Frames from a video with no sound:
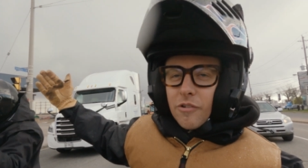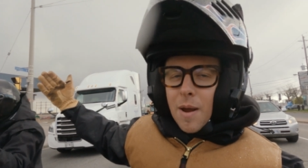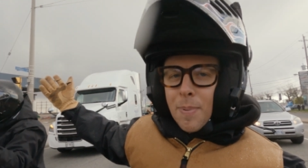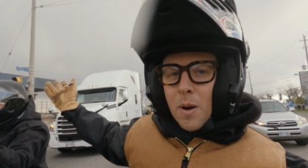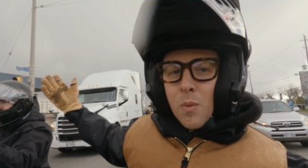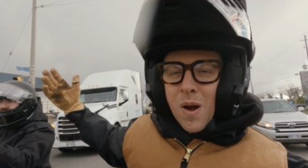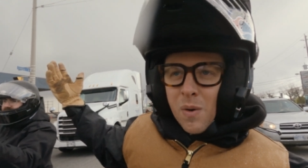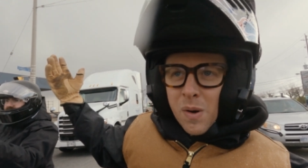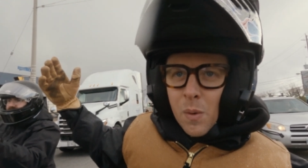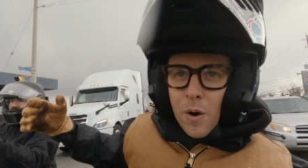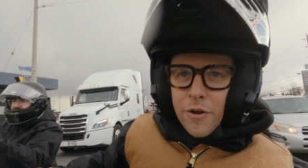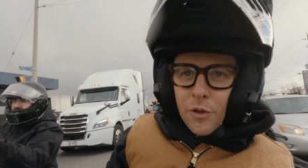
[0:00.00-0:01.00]
Right by where
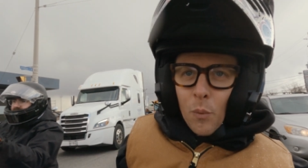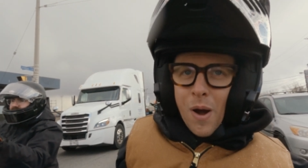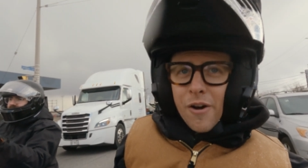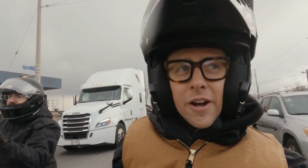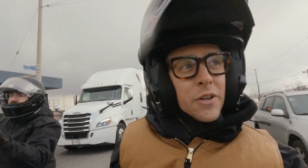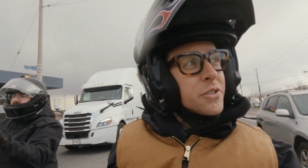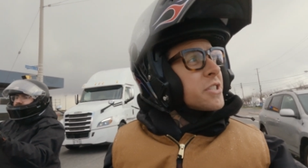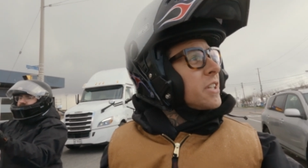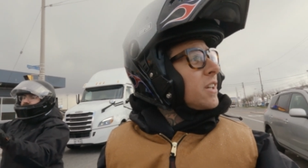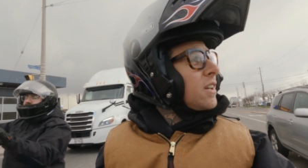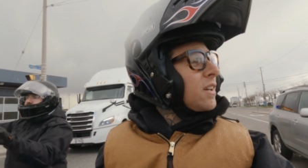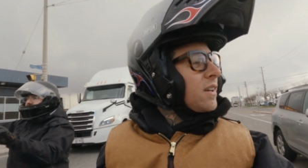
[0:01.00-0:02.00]
we were at the
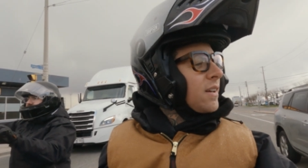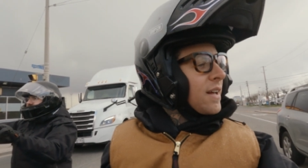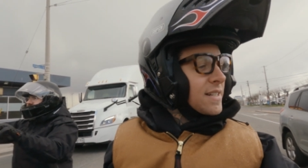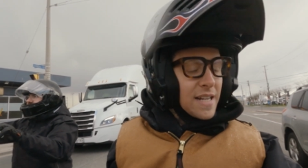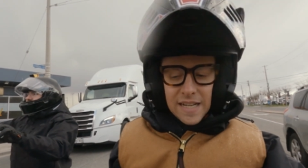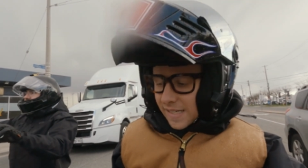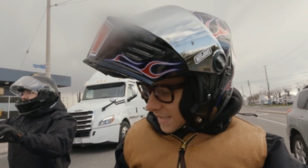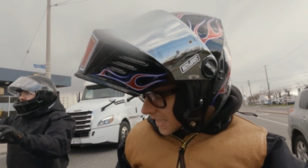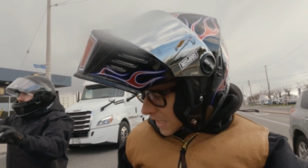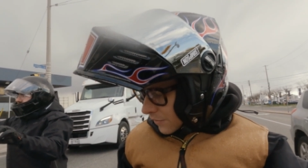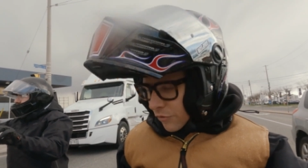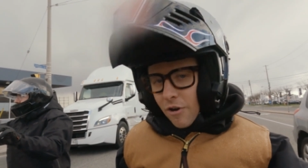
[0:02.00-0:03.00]
warehouse. It's like it
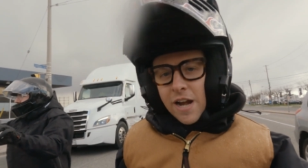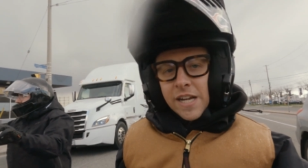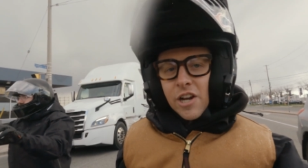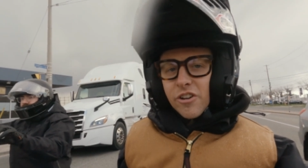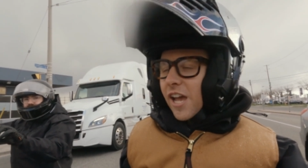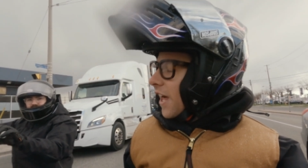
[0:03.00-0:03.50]
didn't even rain here